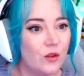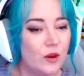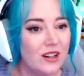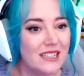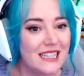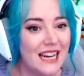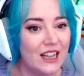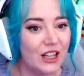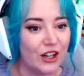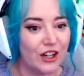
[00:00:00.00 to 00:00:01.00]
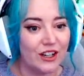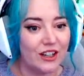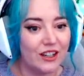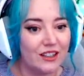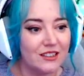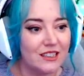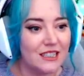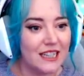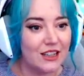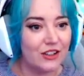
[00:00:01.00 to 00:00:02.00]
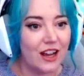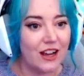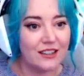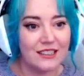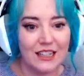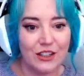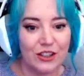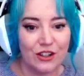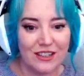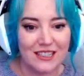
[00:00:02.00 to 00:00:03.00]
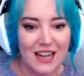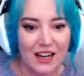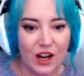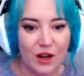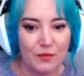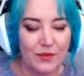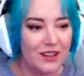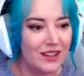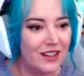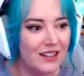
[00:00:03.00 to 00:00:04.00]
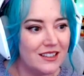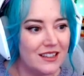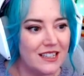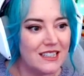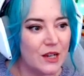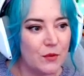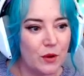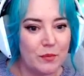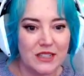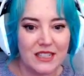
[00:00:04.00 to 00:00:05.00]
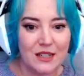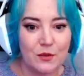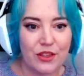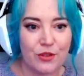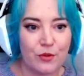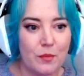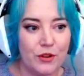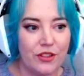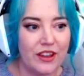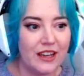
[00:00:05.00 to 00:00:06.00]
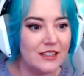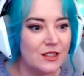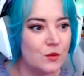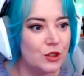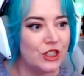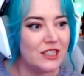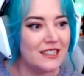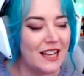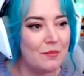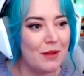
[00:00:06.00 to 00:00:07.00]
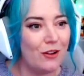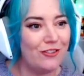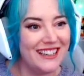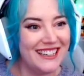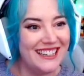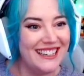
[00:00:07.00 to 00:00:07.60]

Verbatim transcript: Where's Taylor? Did Taylor and Chris not come? Did they say we're busy with thruple things? We'll just send Melvin?